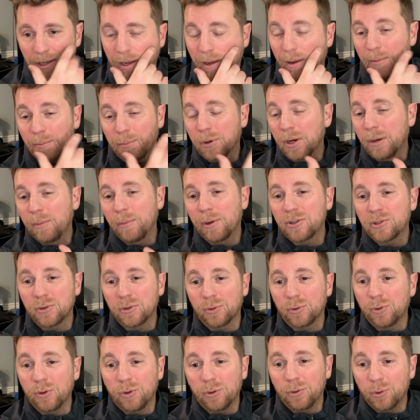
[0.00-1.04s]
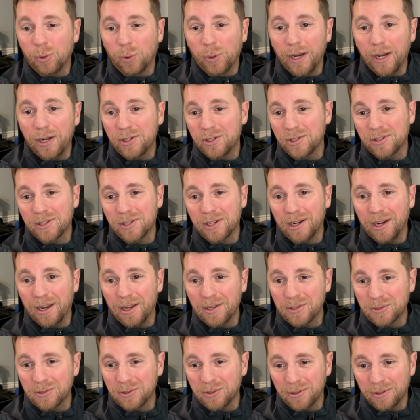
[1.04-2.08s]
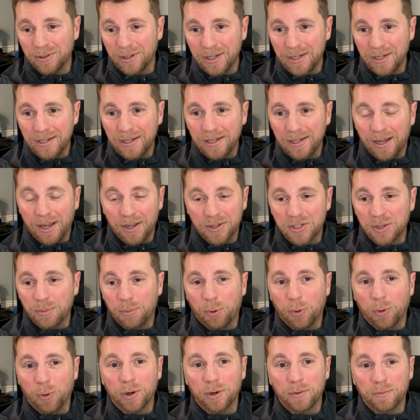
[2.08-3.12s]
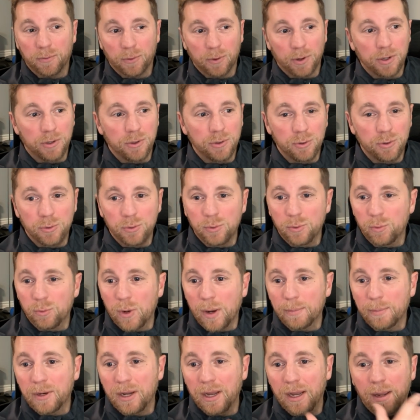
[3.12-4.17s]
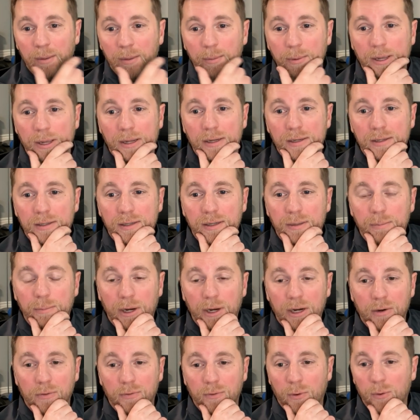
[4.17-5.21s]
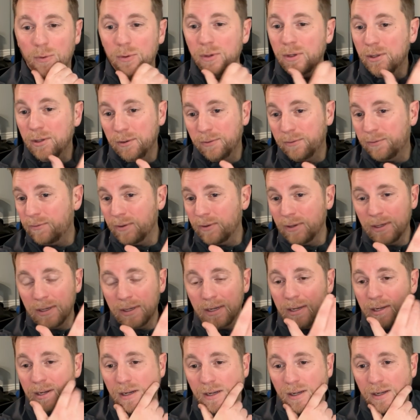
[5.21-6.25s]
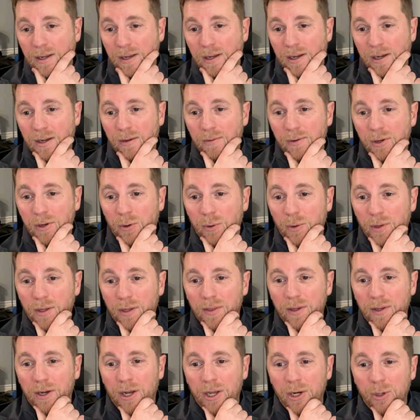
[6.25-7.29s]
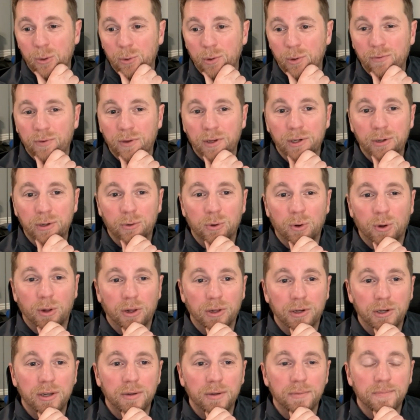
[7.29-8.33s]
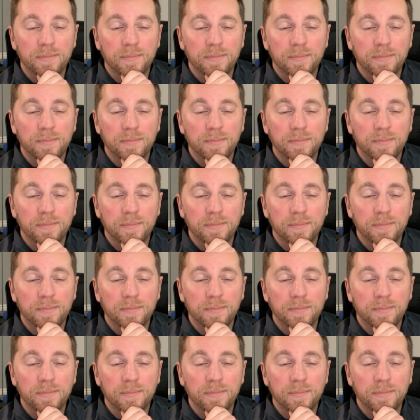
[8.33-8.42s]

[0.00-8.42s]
pretty much the donations, I guess, or support for a new webcam and microphone if you don't like the audio and video quality.